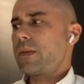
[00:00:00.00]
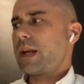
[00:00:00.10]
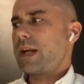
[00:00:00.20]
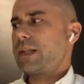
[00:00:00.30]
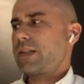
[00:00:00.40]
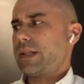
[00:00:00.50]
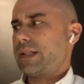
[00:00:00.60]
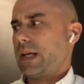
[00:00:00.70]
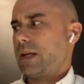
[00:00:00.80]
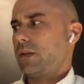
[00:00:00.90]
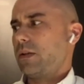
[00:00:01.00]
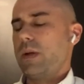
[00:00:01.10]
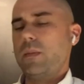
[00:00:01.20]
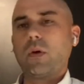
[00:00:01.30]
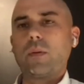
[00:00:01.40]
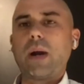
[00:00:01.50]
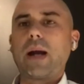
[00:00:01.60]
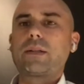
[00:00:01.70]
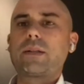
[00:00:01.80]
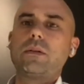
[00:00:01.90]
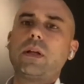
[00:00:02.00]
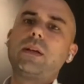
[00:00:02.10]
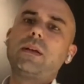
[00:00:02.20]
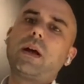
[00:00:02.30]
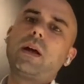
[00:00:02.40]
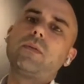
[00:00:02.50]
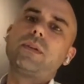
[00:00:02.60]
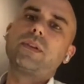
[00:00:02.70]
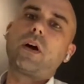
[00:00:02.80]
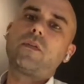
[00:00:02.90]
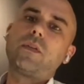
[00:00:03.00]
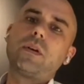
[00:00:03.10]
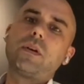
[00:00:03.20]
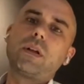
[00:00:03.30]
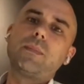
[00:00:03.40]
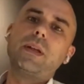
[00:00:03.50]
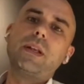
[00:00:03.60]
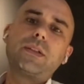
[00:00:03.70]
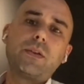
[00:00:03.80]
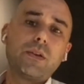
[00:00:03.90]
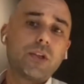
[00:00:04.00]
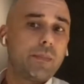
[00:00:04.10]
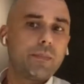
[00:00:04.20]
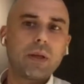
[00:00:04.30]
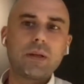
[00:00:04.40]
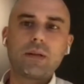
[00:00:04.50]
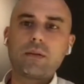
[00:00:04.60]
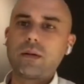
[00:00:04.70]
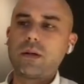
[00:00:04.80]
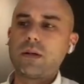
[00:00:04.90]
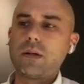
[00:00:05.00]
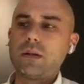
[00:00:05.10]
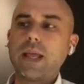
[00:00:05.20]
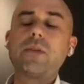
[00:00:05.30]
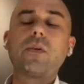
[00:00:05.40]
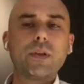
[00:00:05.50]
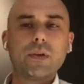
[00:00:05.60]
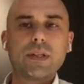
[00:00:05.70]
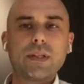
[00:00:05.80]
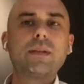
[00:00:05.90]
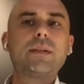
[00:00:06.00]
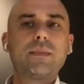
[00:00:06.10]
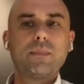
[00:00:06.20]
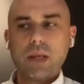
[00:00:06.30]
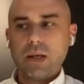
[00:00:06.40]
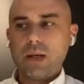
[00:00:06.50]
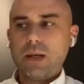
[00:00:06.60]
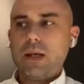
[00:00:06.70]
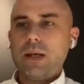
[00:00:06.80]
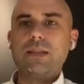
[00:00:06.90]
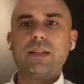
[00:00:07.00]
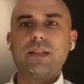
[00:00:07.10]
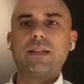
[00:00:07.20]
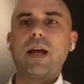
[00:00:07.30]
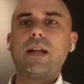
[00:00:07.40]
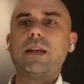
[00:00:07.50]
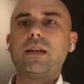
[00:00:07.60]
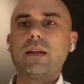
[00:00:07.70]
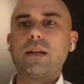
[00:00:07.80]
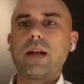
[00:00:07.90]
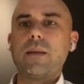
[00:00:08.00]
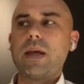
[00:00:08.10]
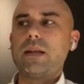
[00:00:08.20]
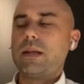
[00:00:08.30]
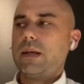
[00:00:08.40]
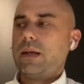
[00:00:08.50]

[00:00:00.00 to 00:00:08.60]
then I started to get a little bit more practical. I was offered an internship at Landor Associates in Cincinnati, and I met